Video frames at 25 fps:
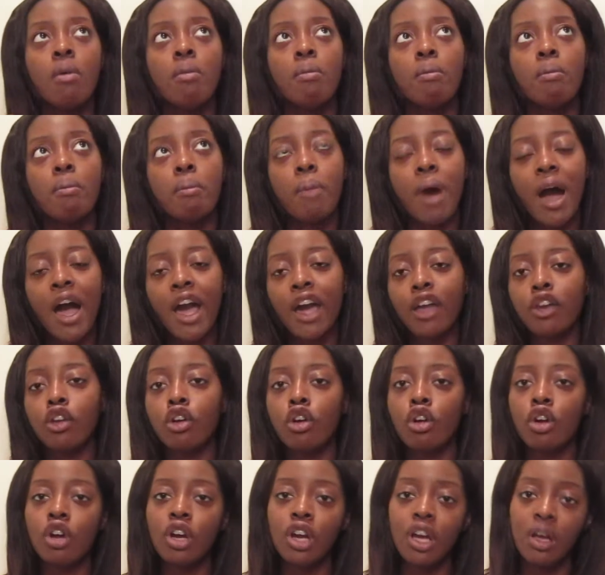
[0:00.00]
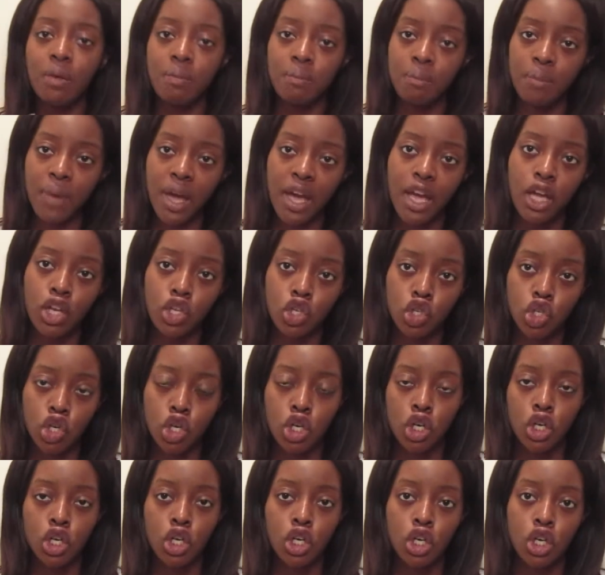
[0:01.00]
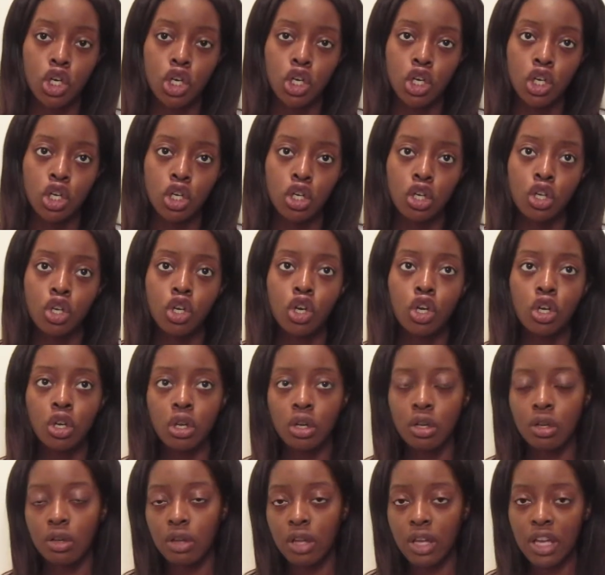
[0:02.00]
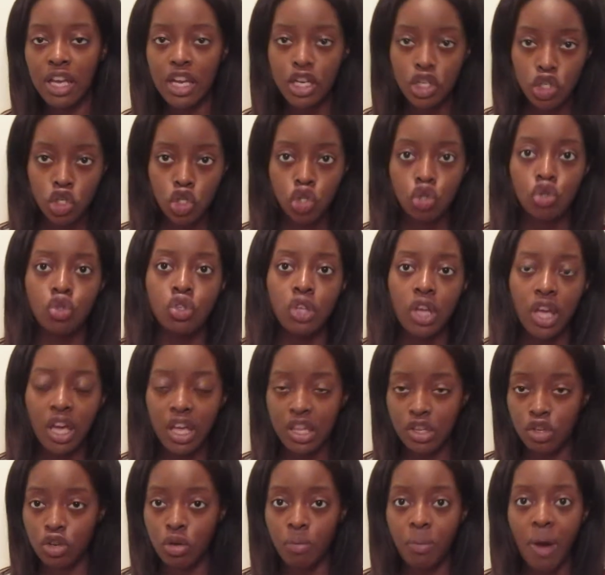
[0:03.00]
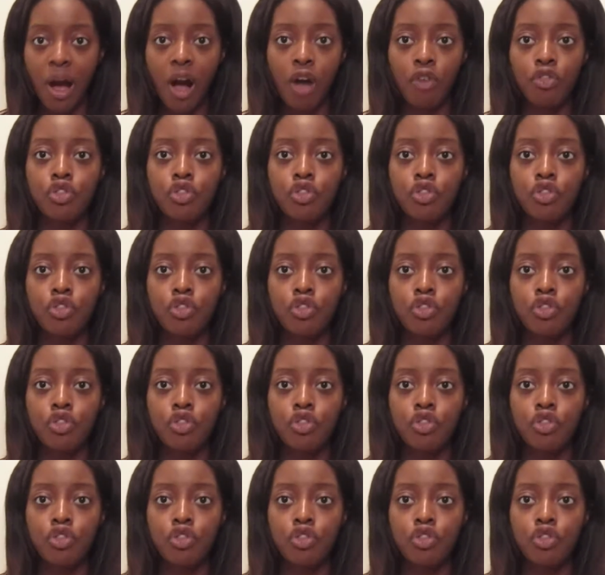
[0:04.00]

minor and major issues in your mouth.